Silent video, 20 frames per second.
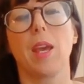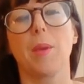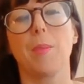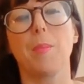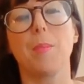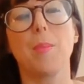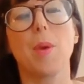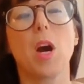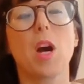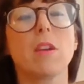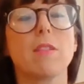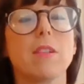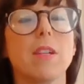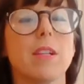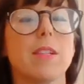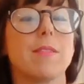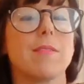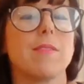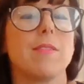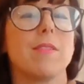
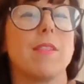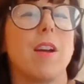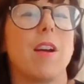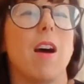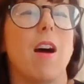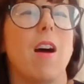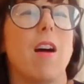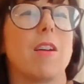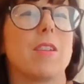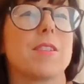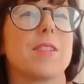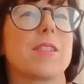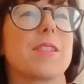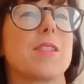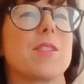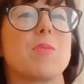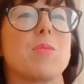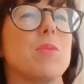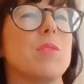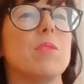Mara
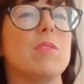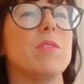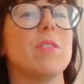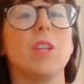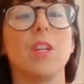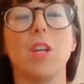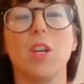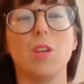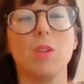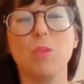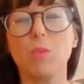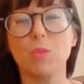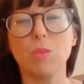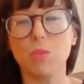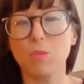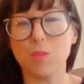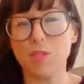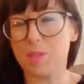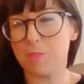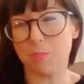asks, well,
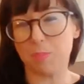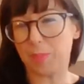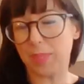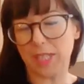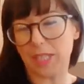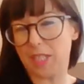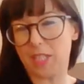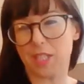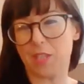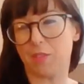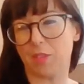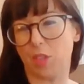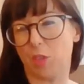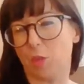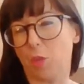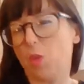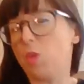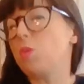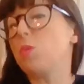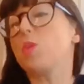who speaks for
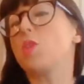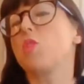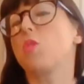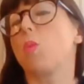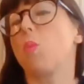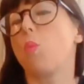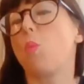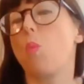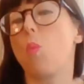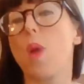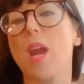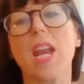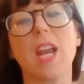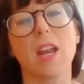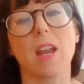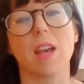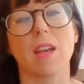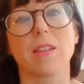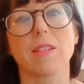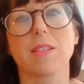you? Who is your
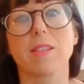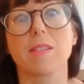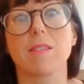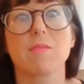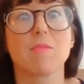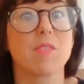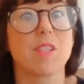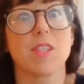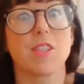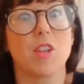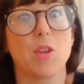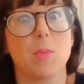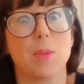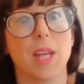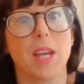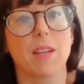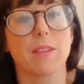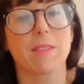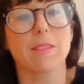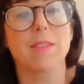witness? There's
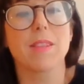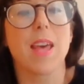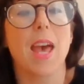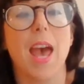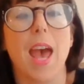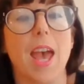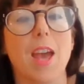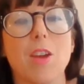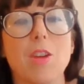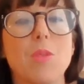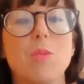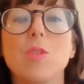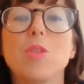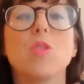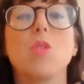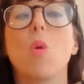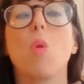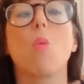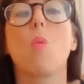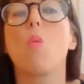nobody else there. Who is
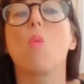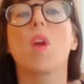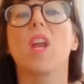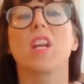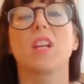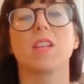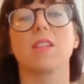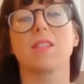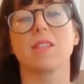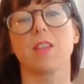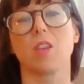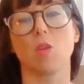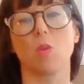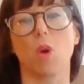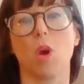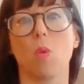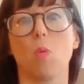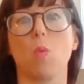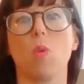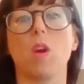your witness that you
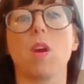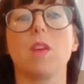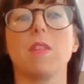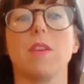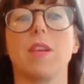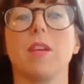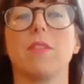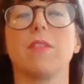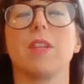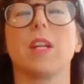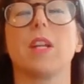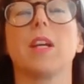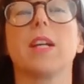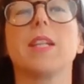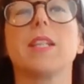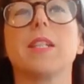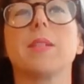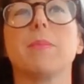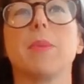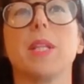are worthy of
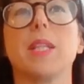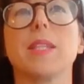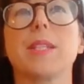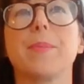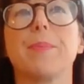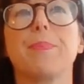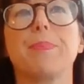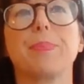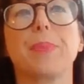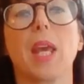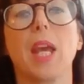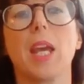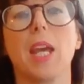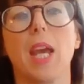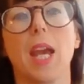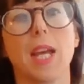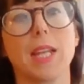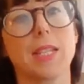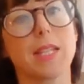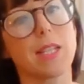enlightenment?
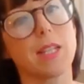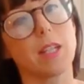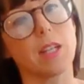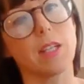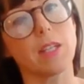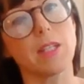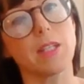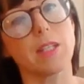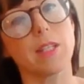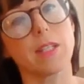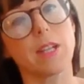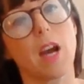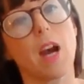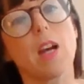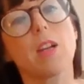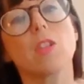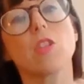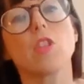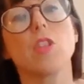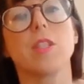And Siddhartha
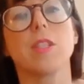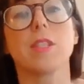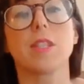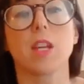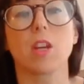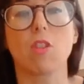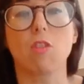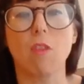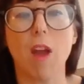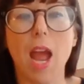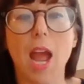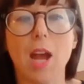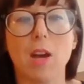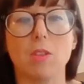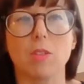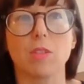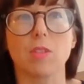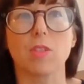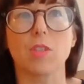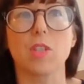touches the
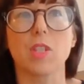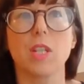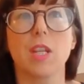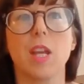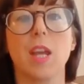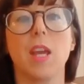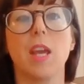ground.